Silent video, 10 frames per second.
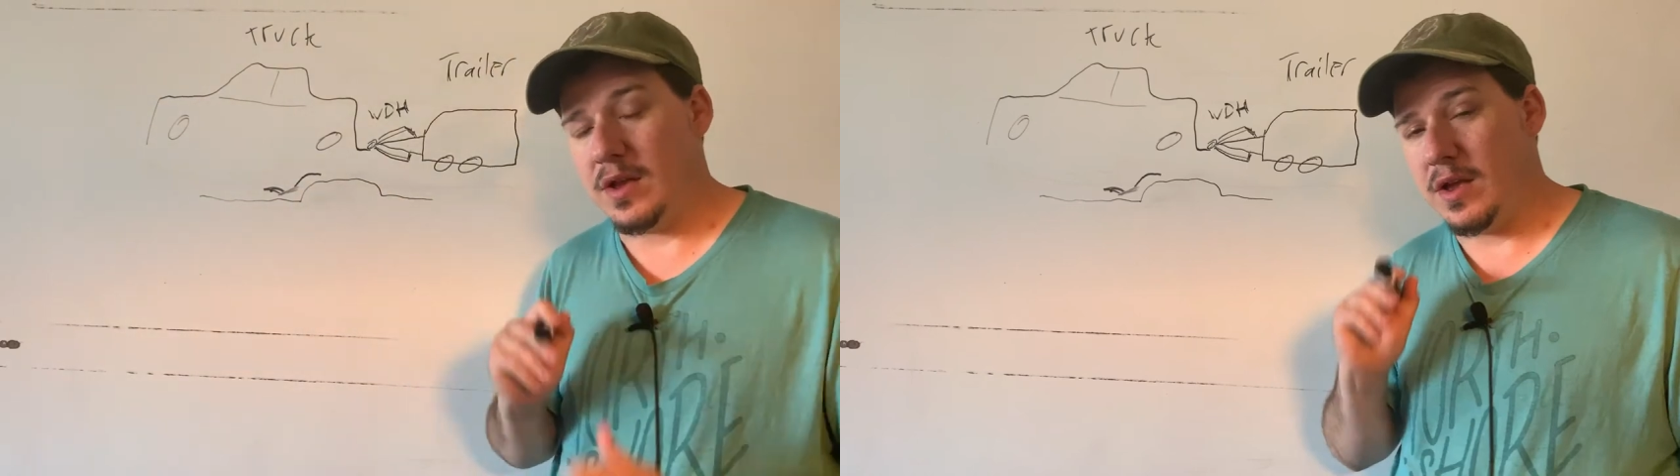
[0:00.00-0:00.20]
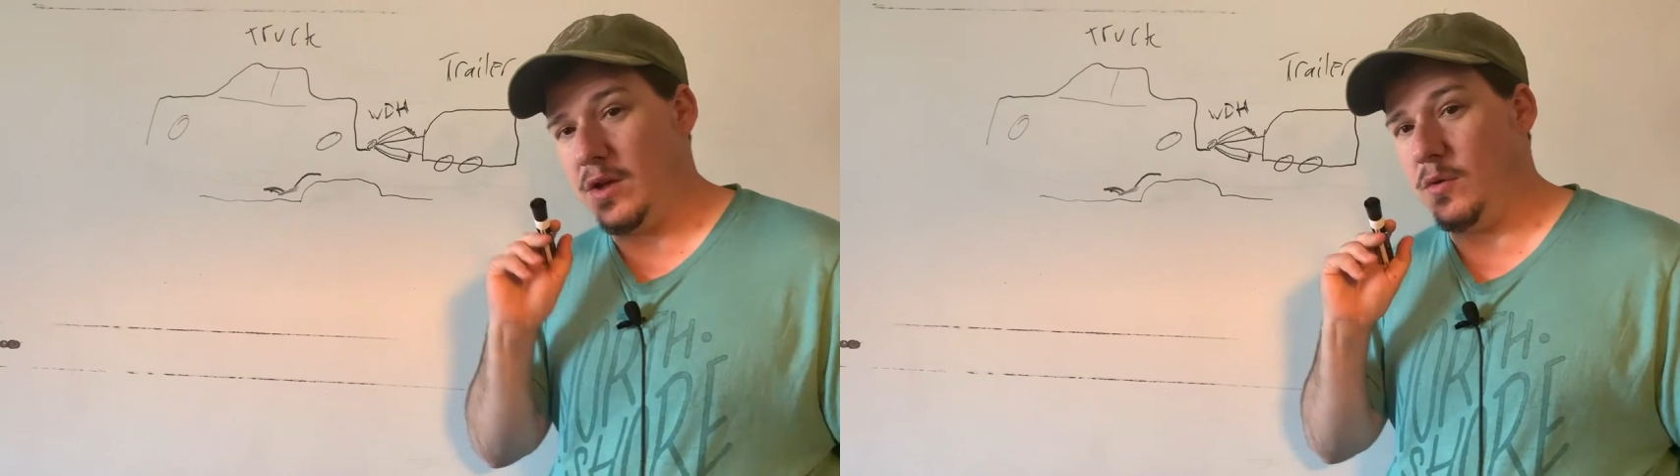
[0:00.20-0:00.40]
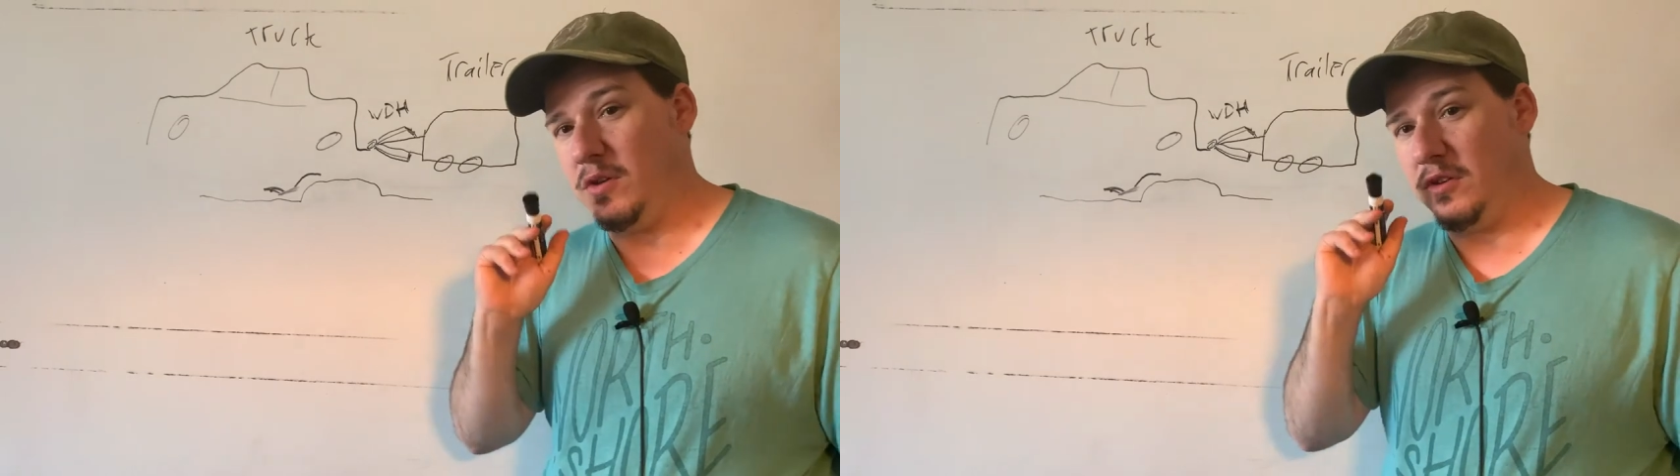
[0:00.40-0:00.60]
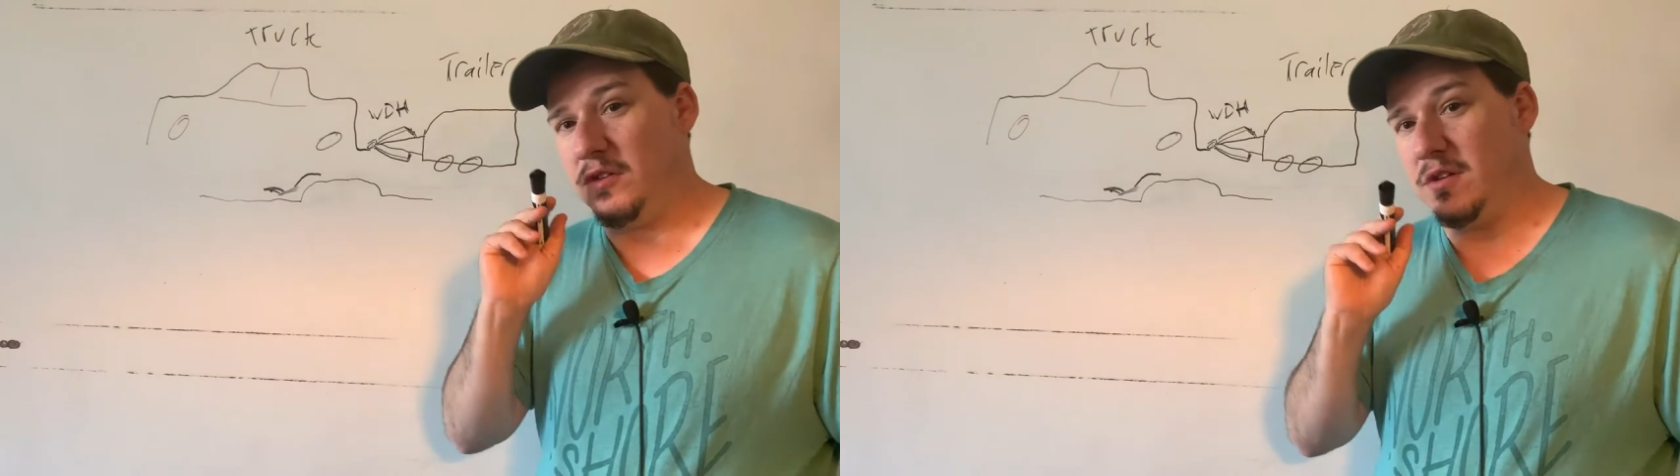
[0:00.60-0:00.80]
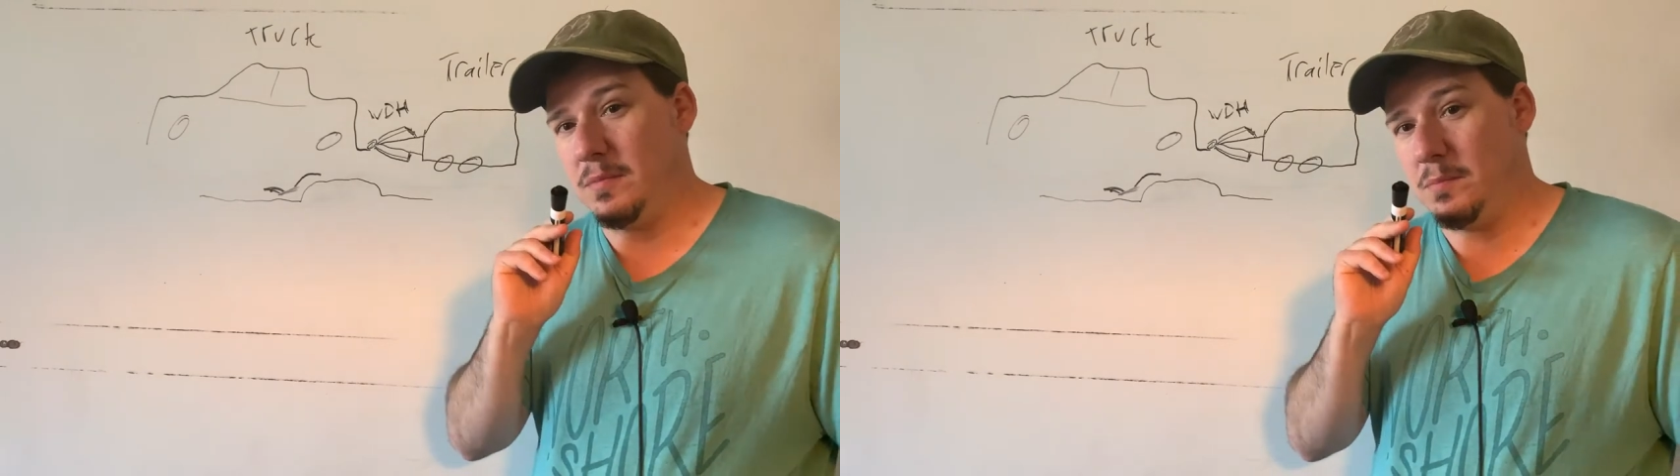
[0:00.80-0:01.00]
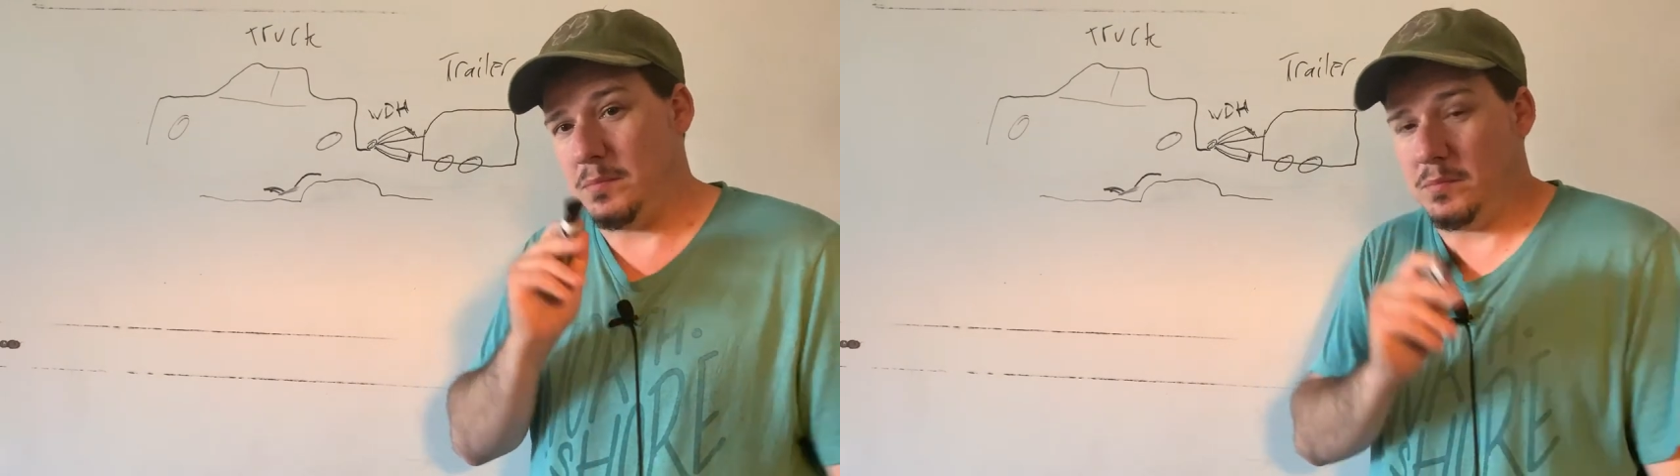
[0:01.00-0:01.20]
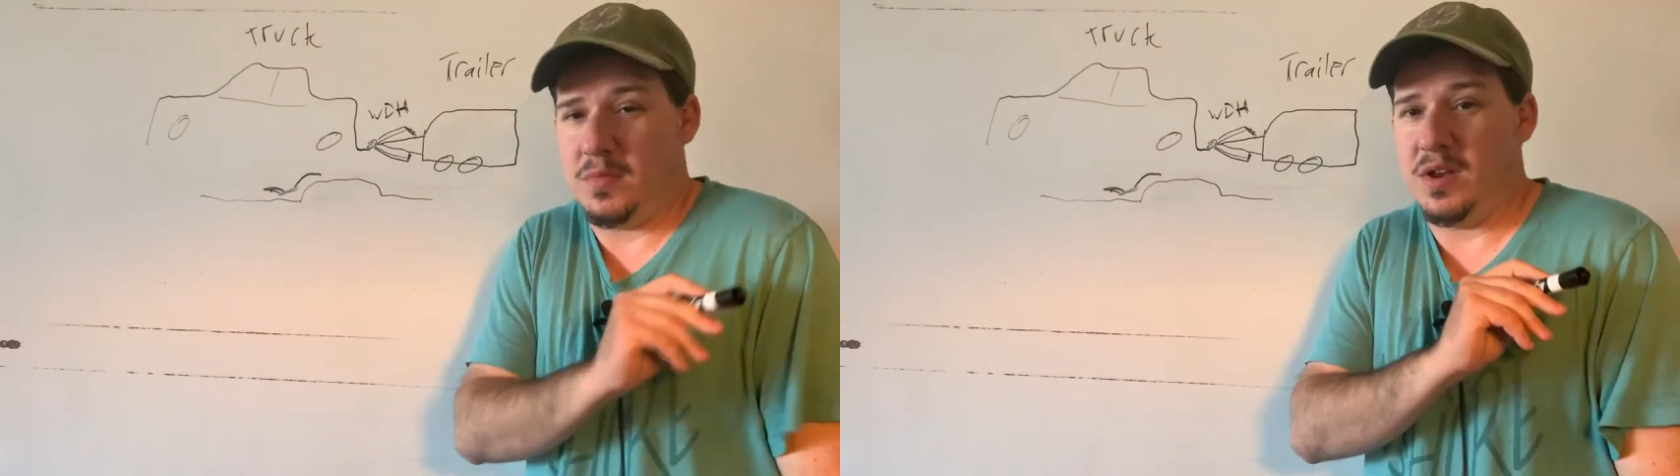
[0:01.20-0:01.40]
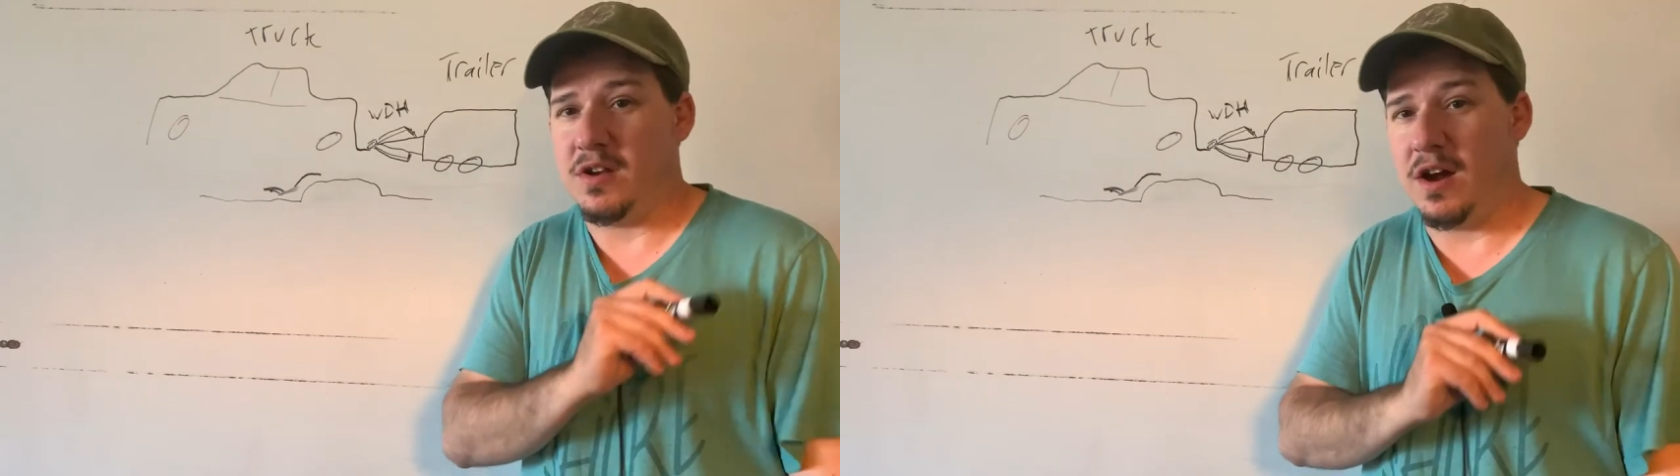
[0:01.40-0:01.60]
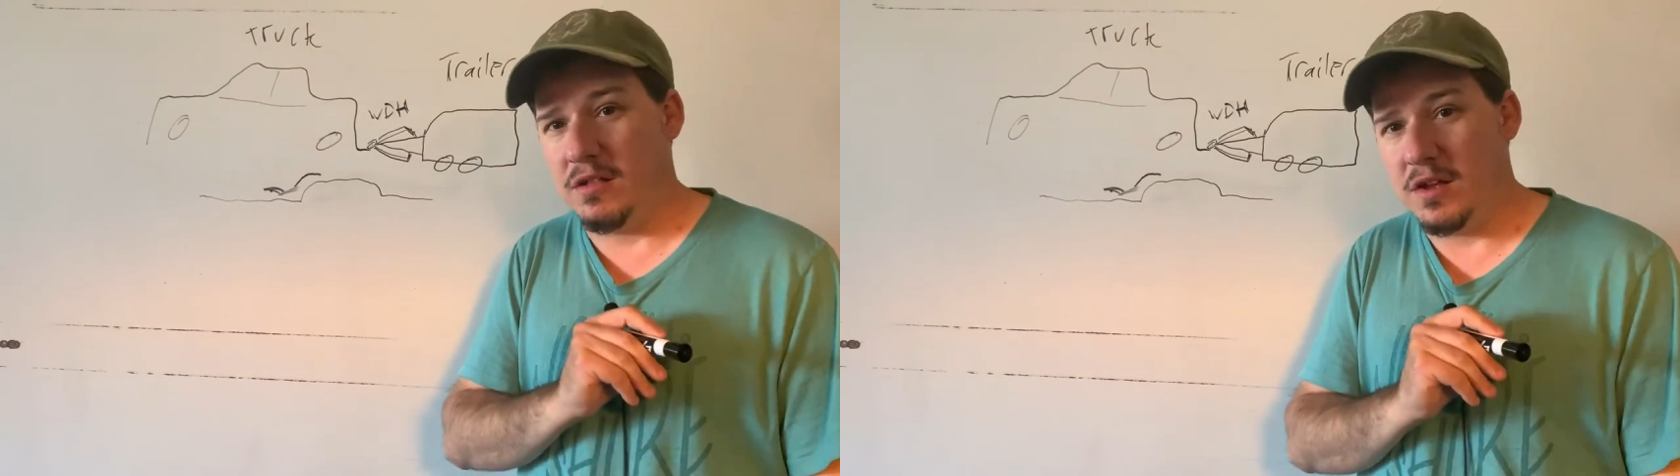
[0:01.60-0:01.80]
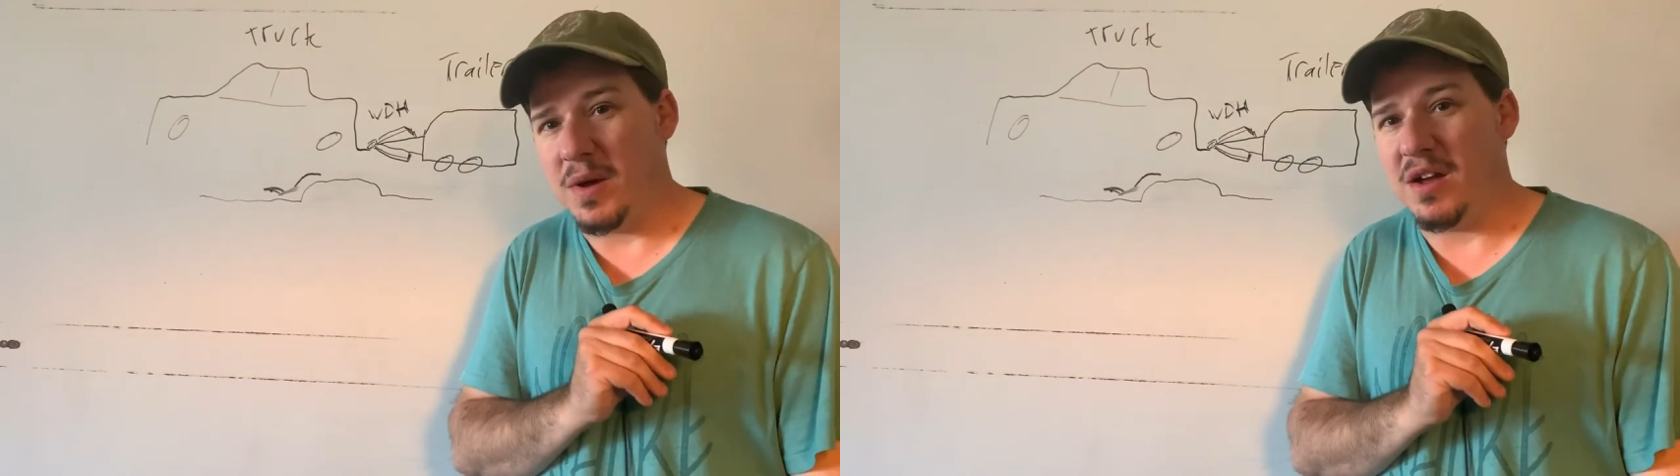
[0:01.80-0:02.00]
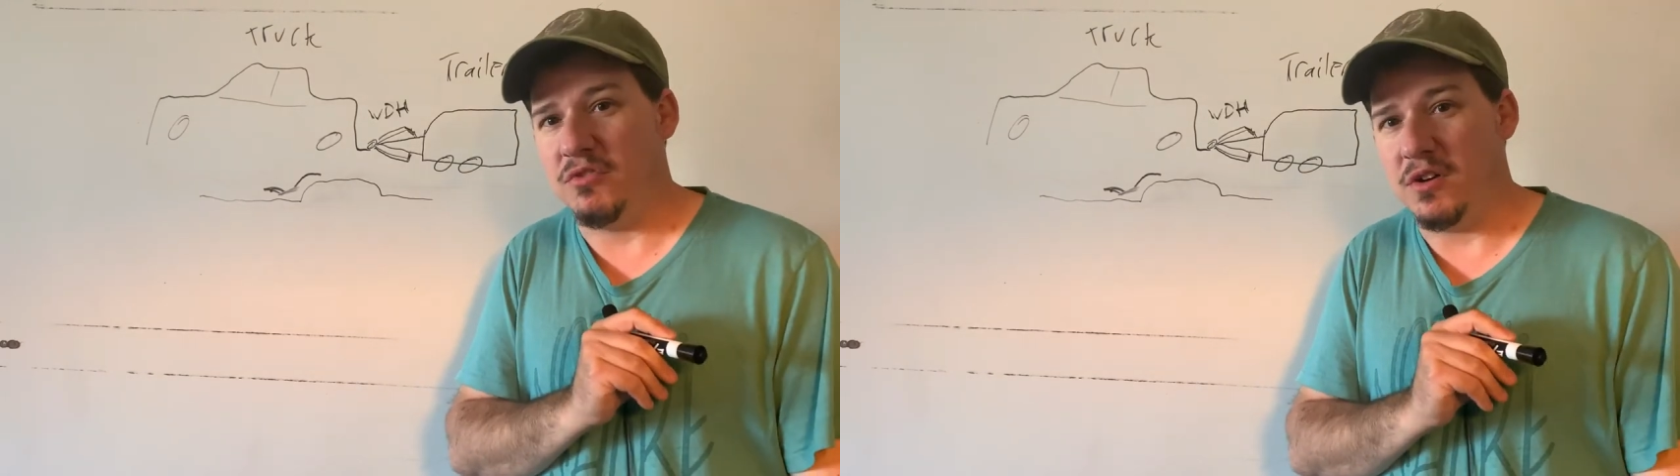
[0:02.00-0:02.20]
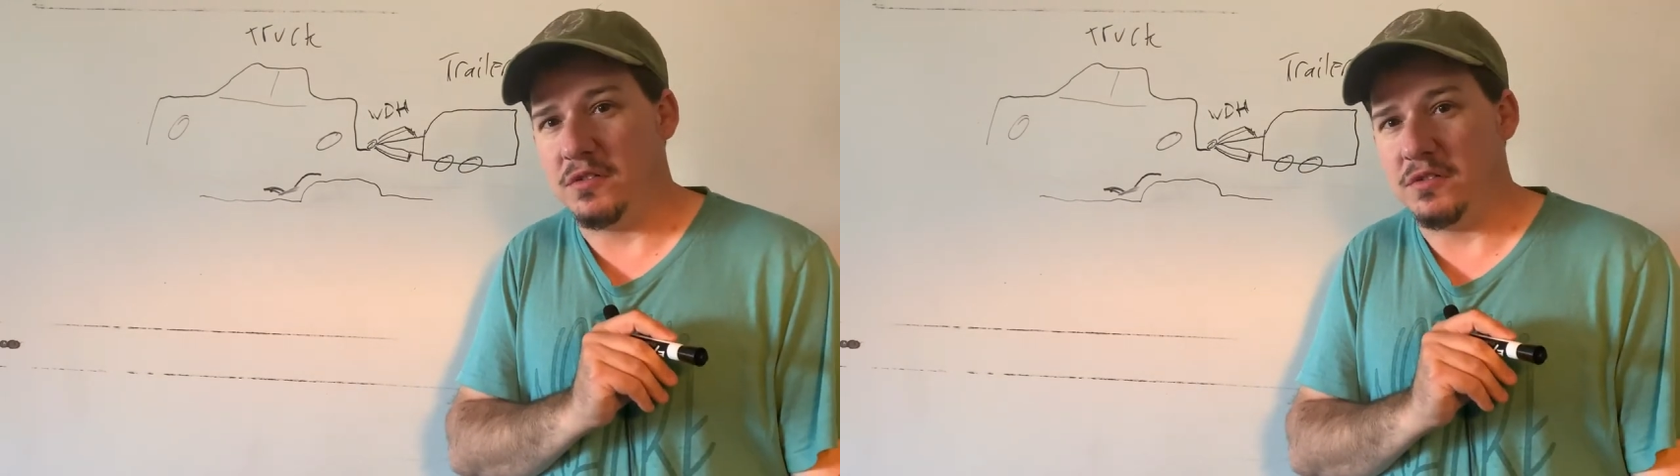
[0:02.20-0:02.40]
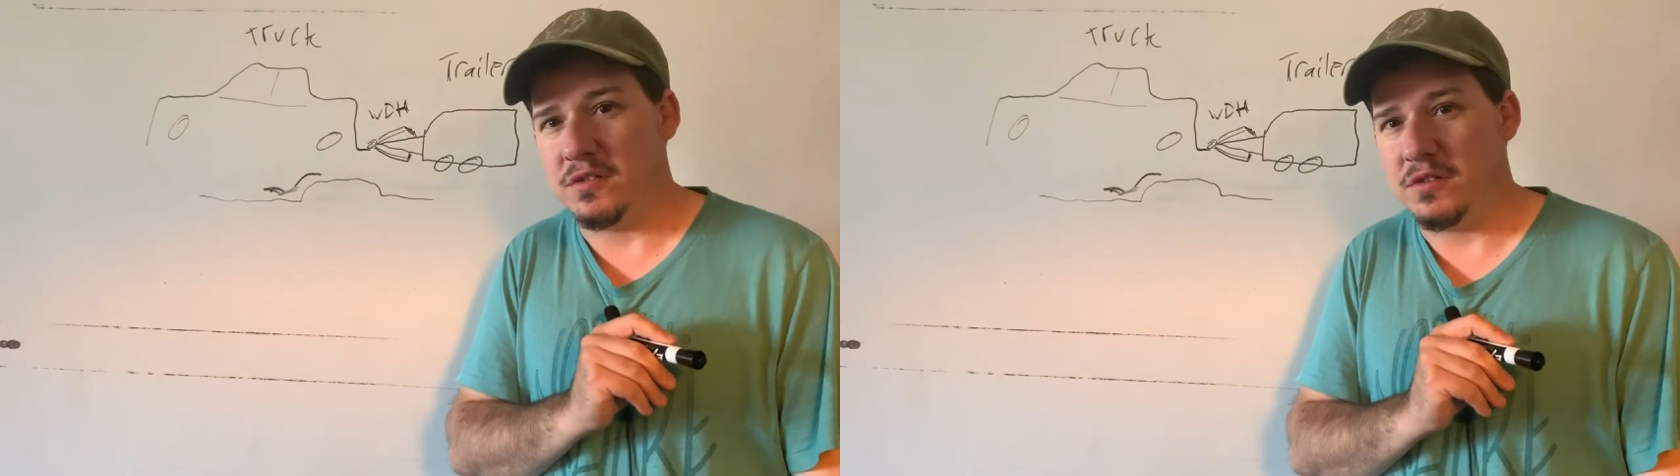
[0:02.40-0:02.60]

it was entirely my fault.